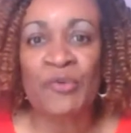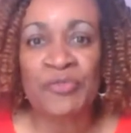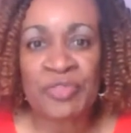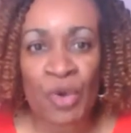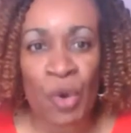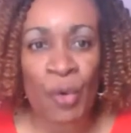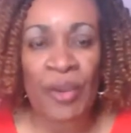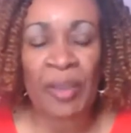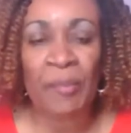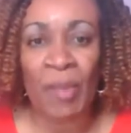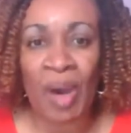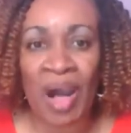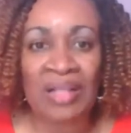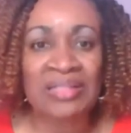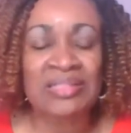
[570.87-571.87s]
of scoring
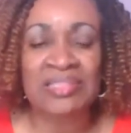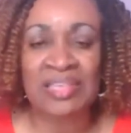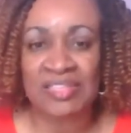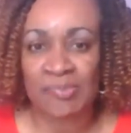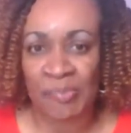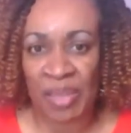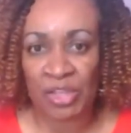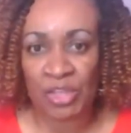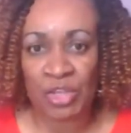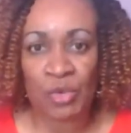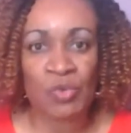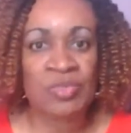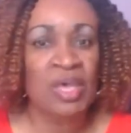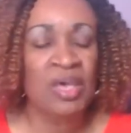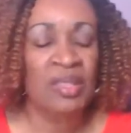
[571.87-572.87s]
models that's being
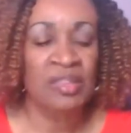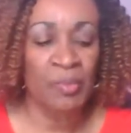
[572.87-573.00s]
used.